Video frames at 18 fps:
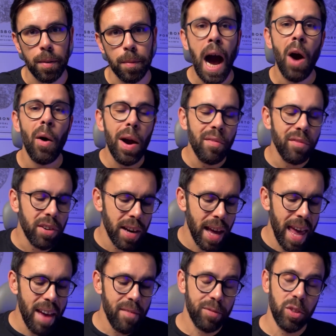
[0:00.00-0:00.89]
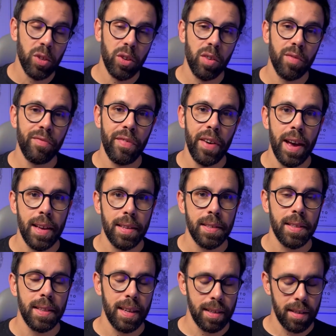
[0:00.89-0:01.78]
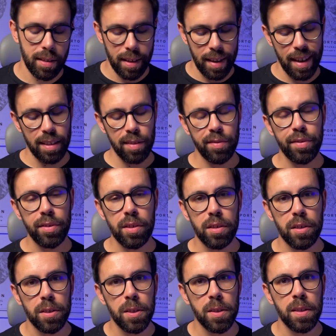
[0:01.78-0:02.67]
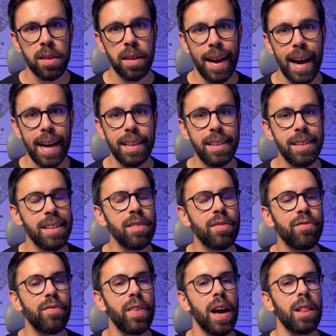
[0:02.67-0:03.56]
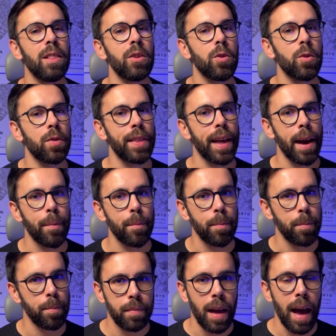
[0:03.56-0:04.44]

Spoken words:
However, I have to confess that at first I didn't value them.